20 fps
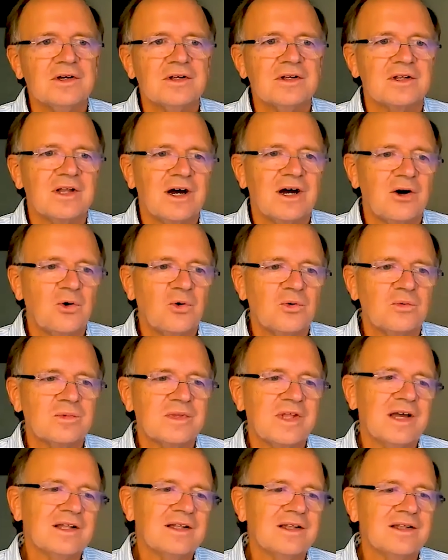Now,
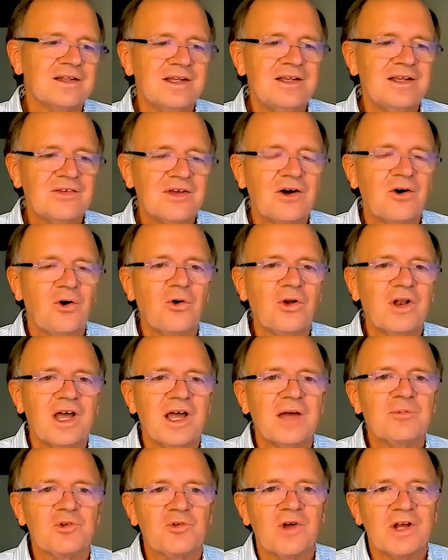these are all
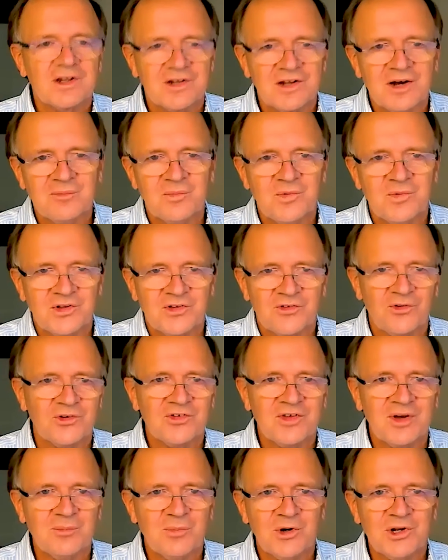abstract numbers for
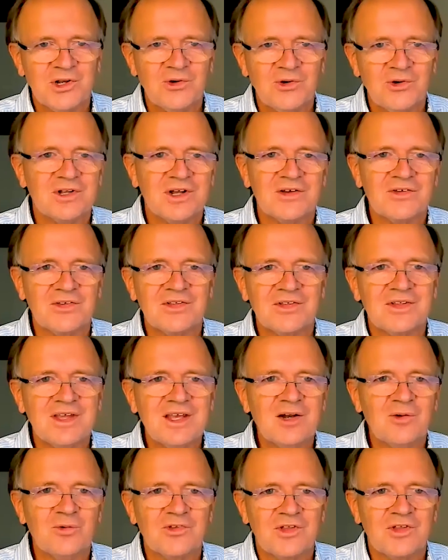somebody who doesn't
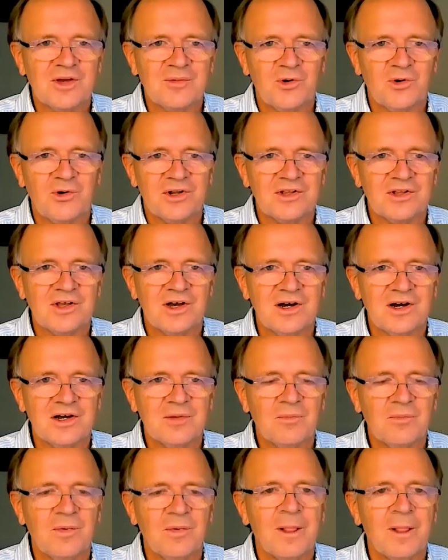deal with them all the
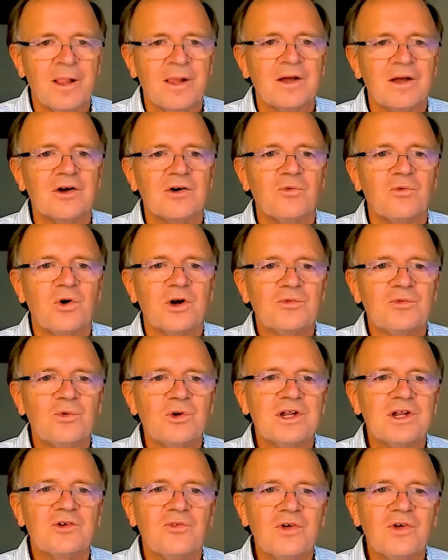time. What
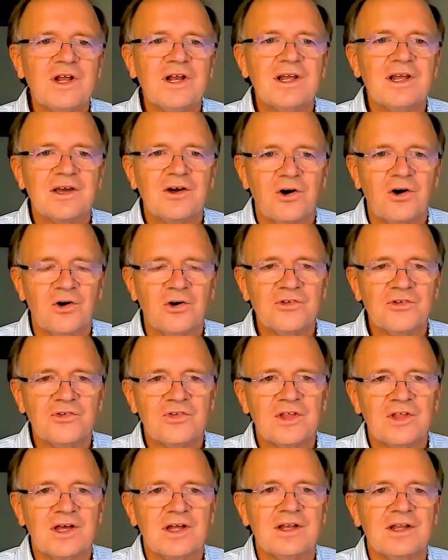would it really
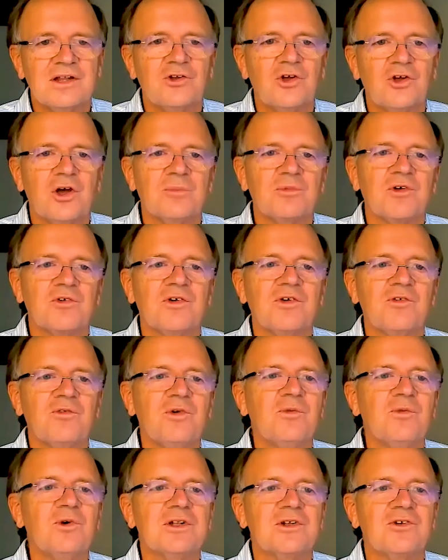cost then in terms of, if we
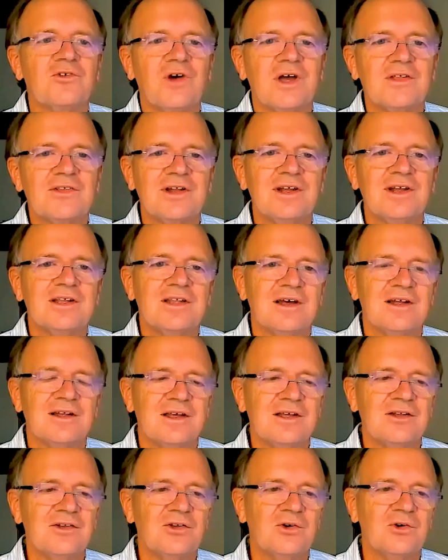would translate that
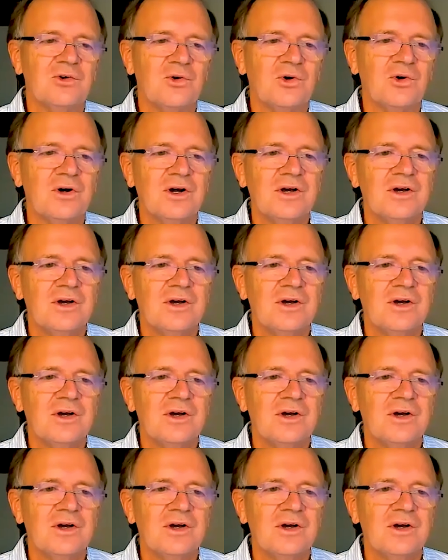into